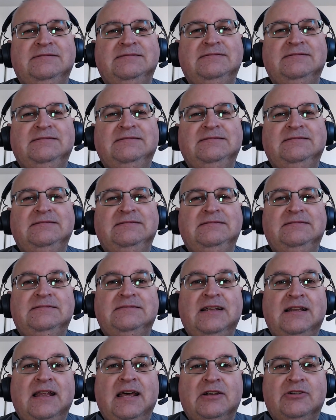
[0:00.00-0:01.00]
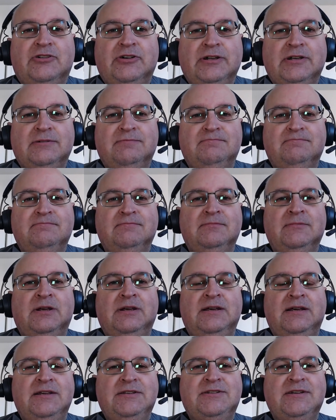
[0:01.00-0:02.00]
electric?
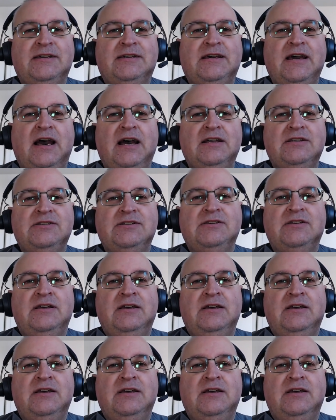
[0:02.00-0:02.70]
Is it gas?